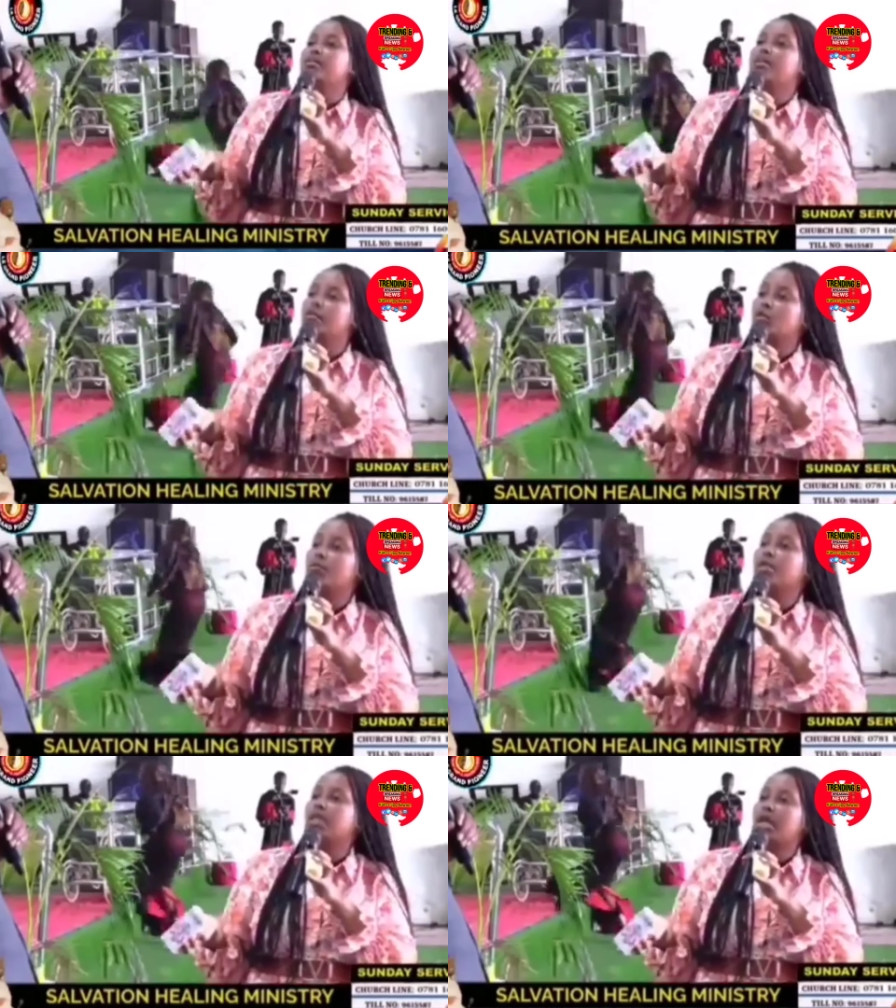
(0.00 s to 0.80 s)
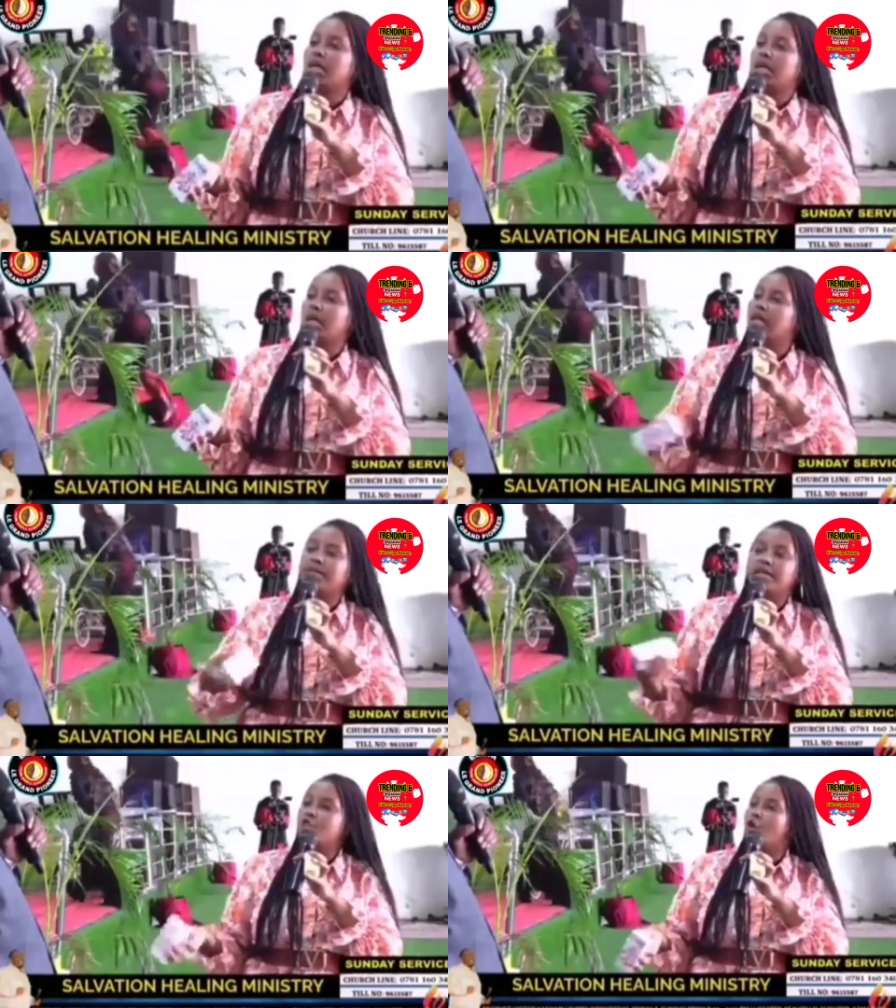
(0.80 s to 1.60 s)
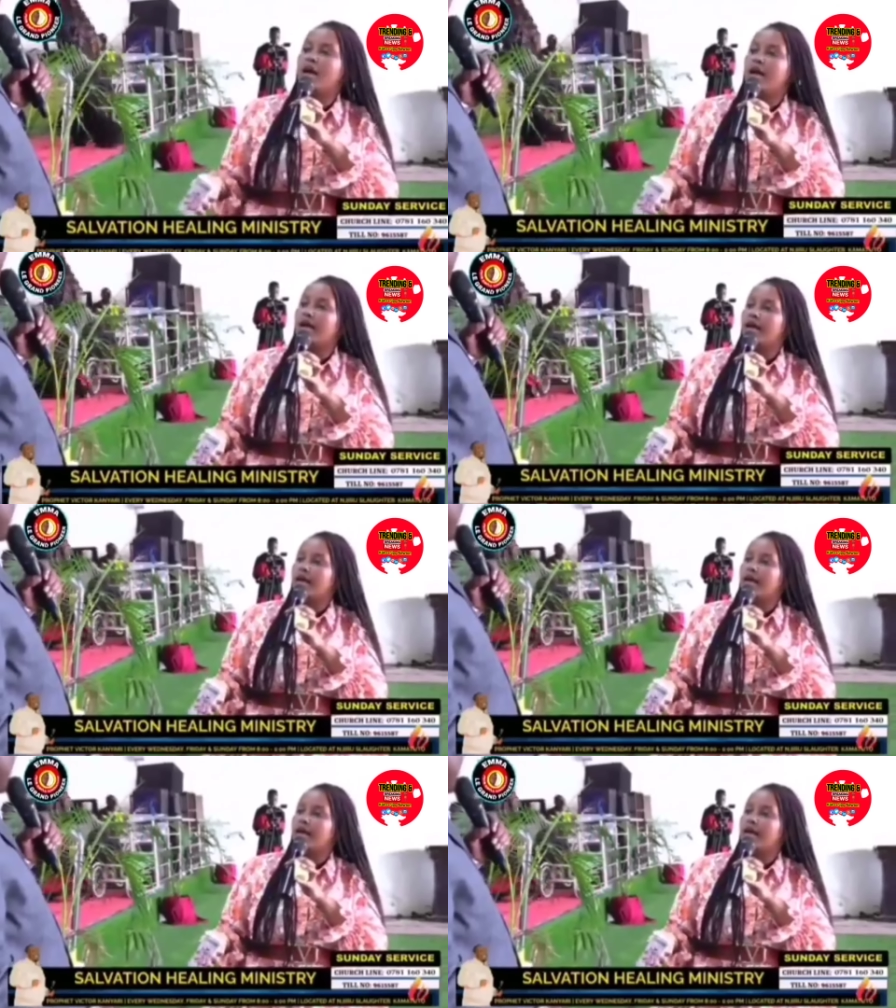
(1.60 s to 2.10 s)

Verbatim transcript: hizi vitu Pastor Kanyari. Nimechoka.